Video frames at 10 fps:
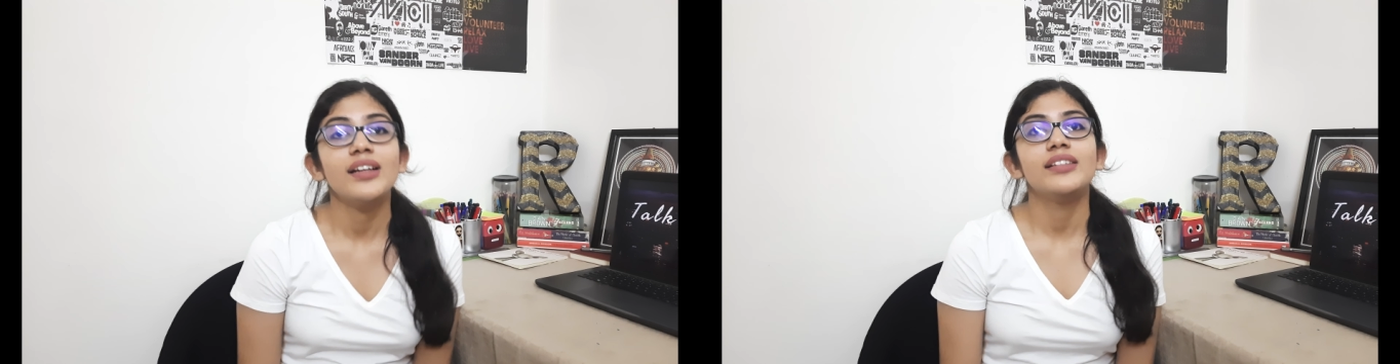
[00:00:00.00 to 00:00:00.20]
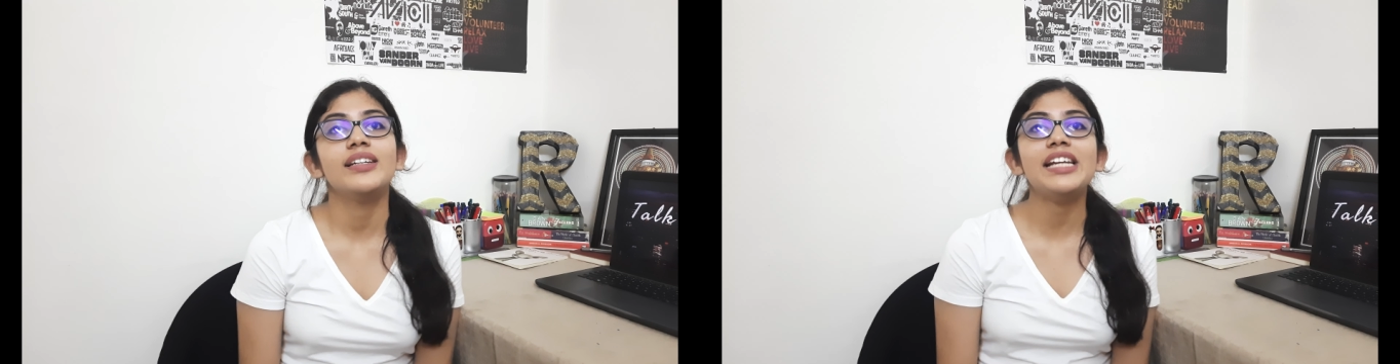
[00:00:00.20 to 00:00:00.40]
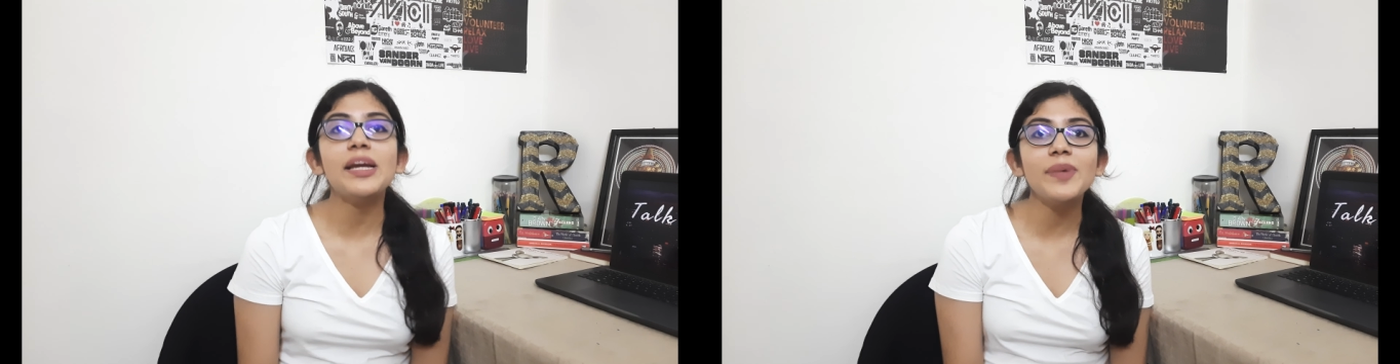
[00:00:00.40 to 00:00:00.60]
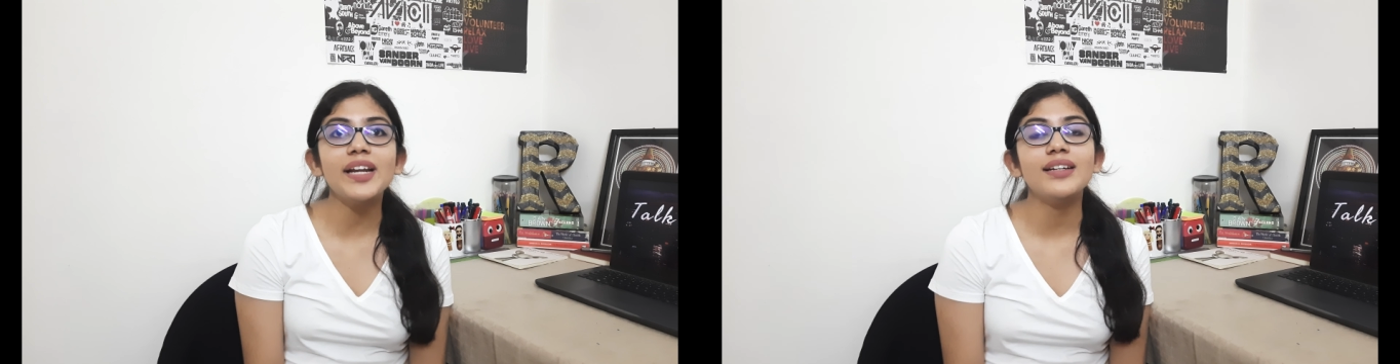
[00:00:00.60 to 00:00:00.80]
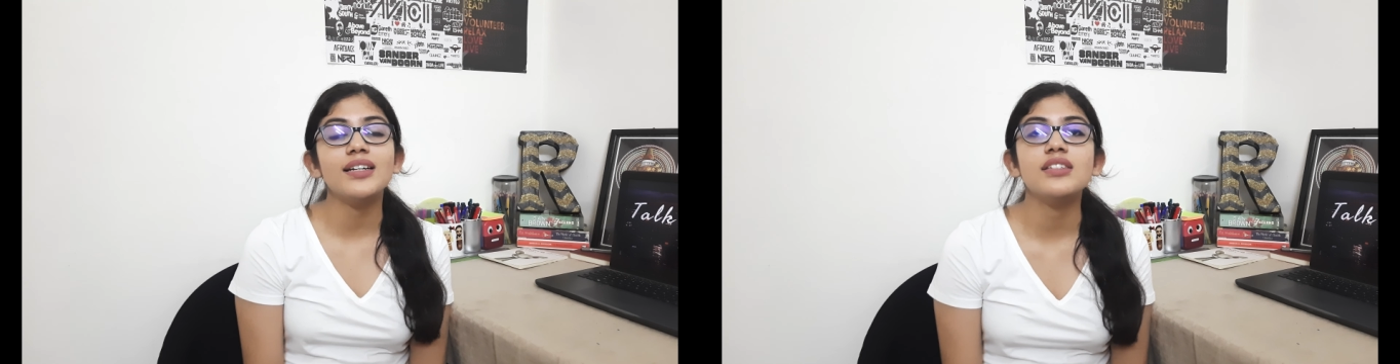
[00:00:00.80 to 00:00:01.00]
The deep
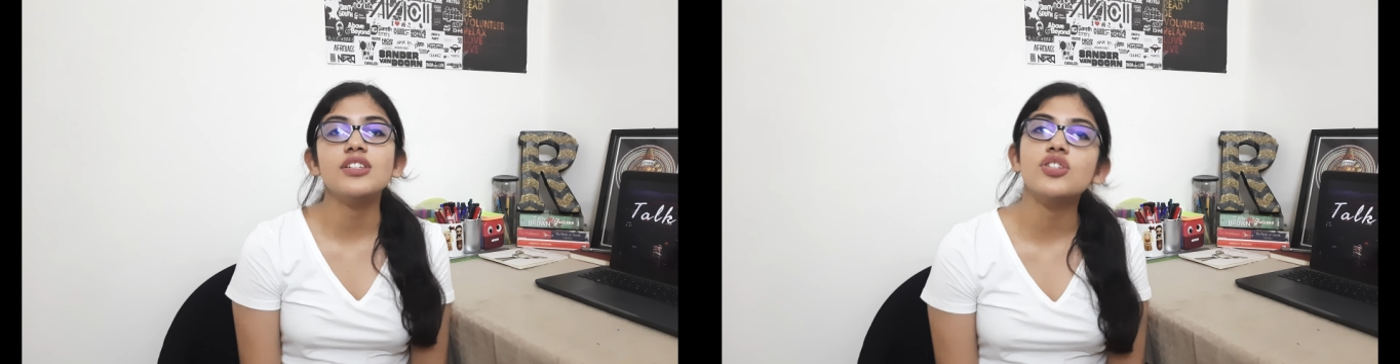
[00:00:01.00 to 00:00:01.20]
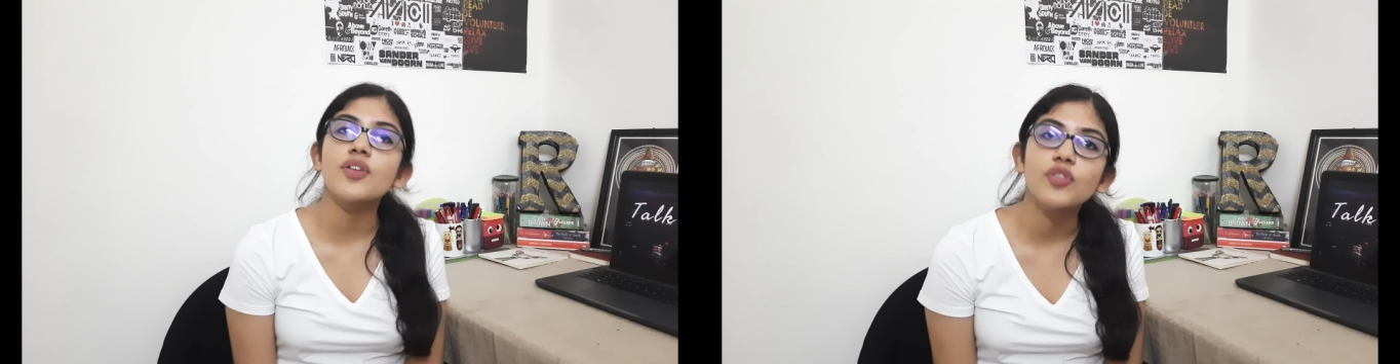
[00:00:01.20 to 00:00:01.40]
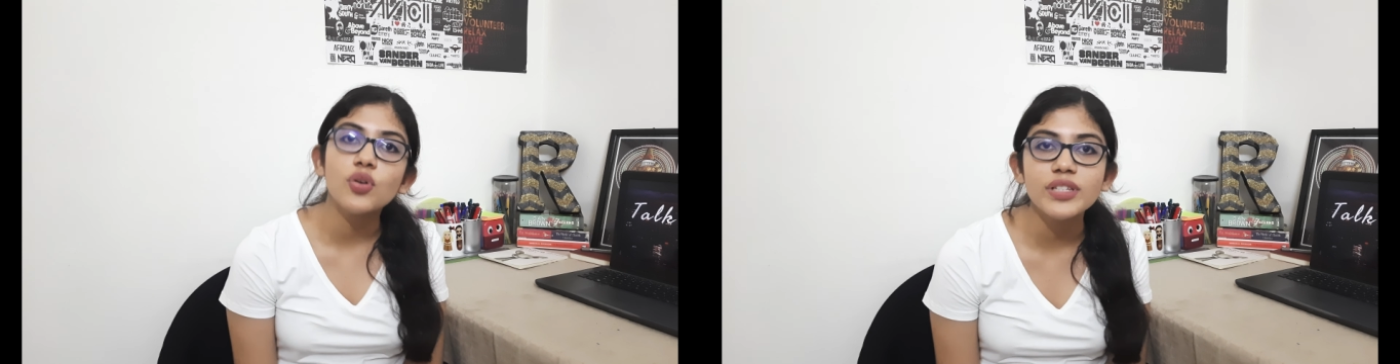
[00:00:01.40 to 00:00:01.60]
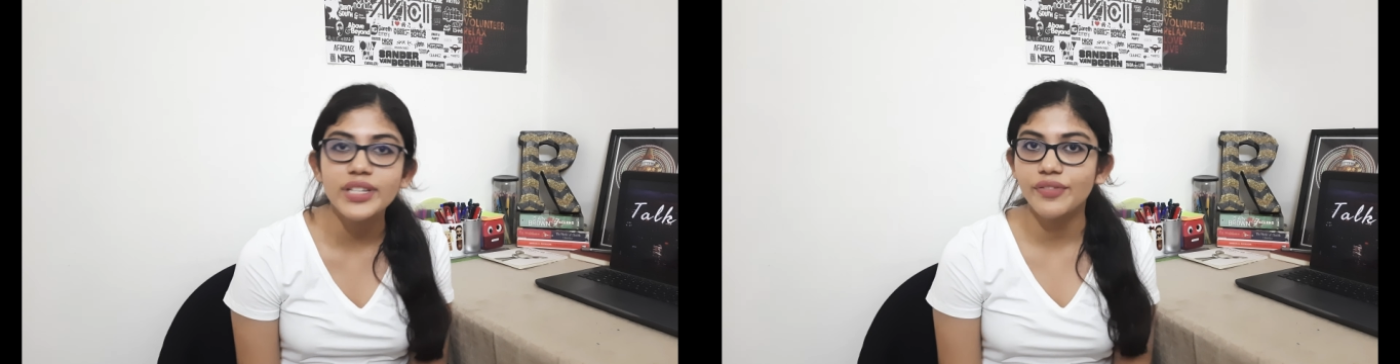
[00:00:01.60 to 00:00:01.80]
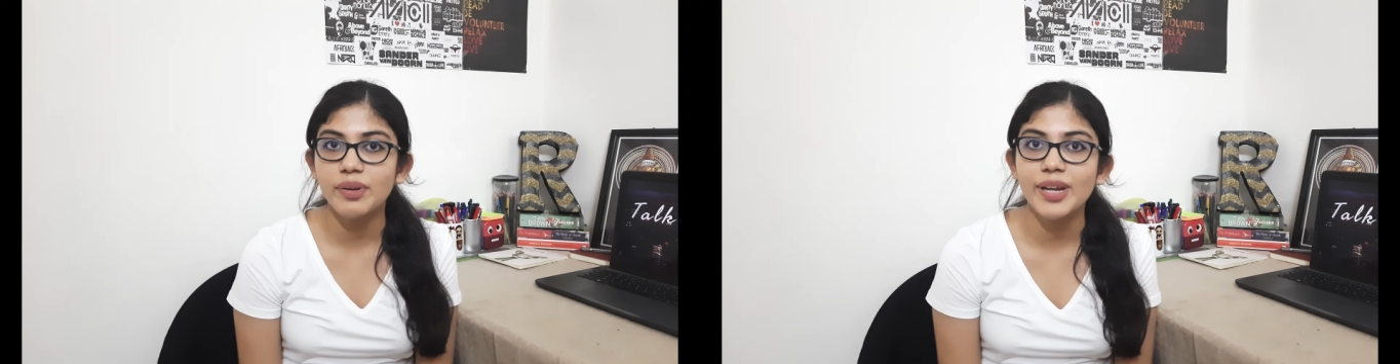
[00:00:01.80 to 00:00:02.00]
net consists of those
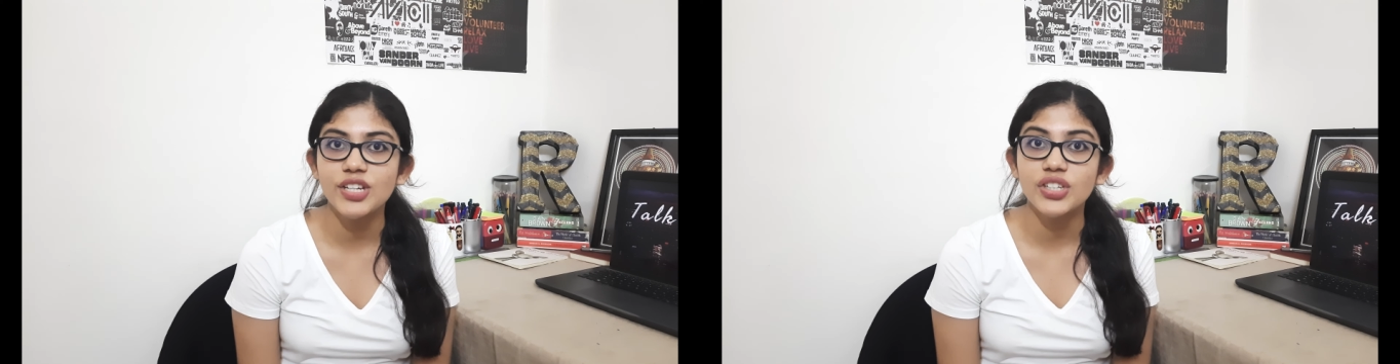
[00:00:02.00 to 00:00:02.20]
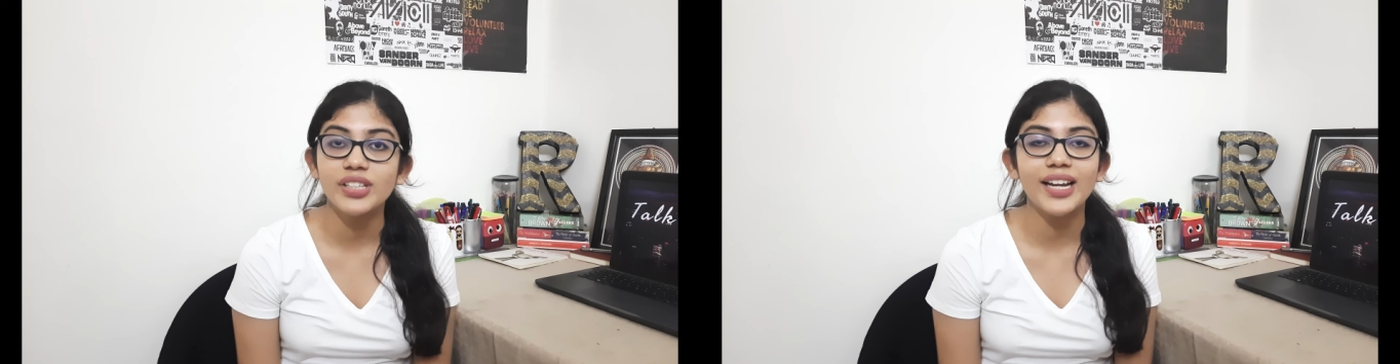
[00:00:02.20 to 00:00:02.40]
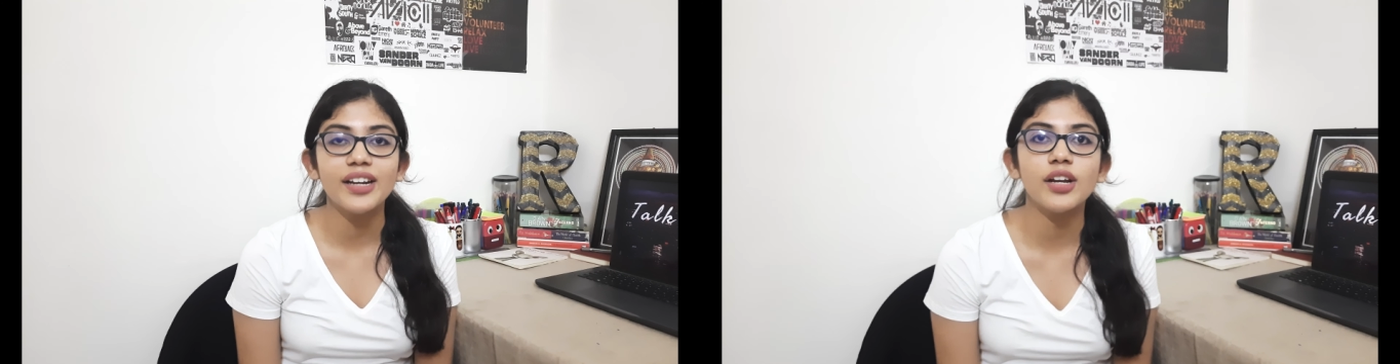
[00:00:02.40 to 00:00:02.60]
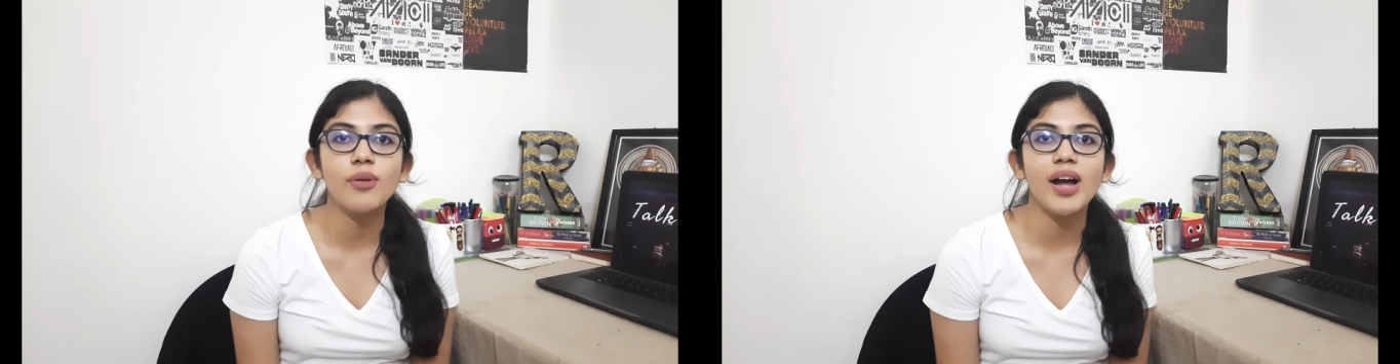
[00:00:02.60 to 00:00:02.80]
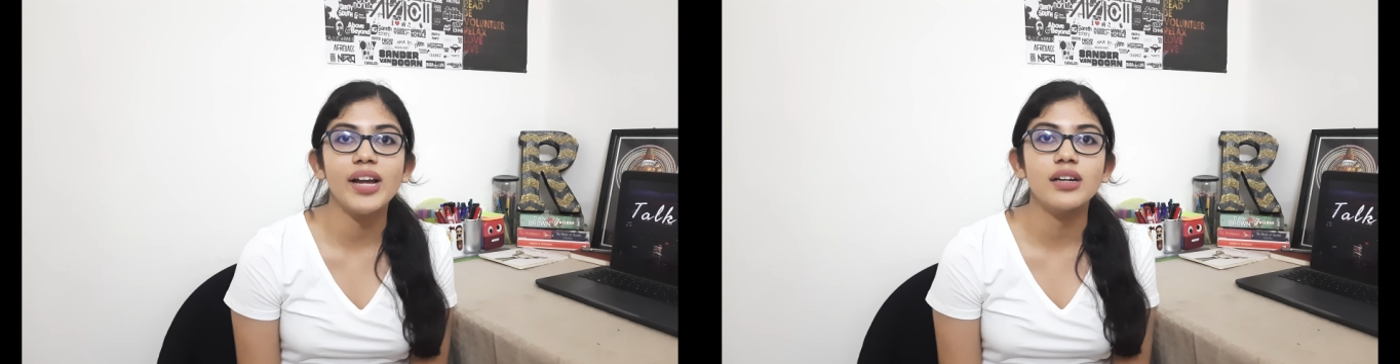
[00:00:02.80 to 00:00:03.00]
information that
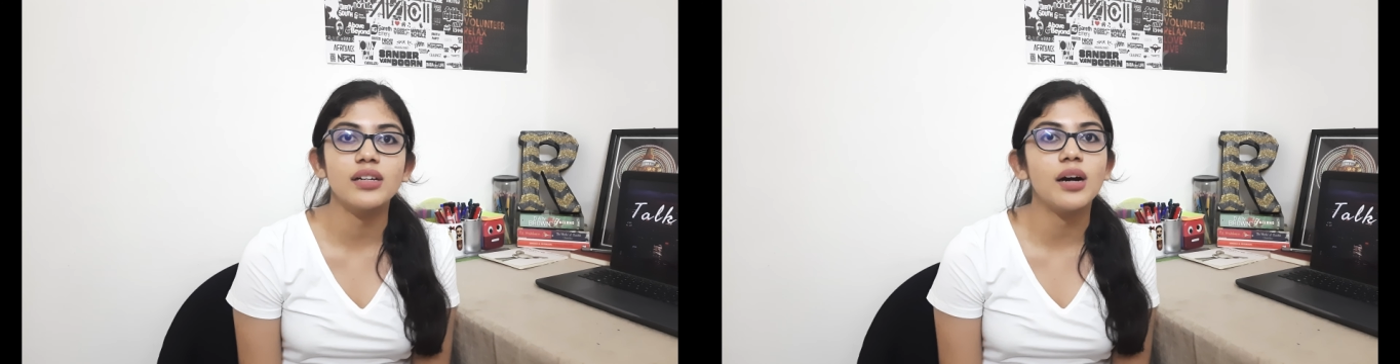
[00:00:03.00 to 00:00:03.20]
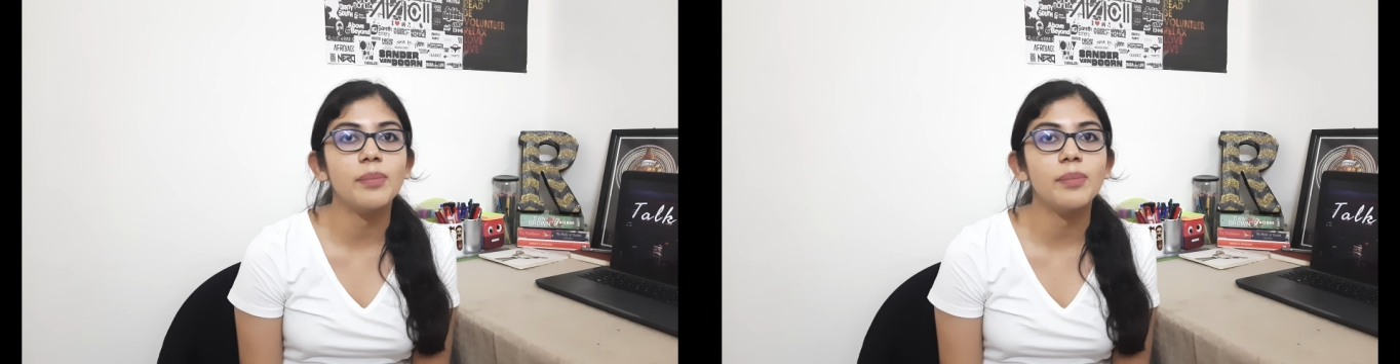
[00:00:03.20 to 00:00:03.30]
require a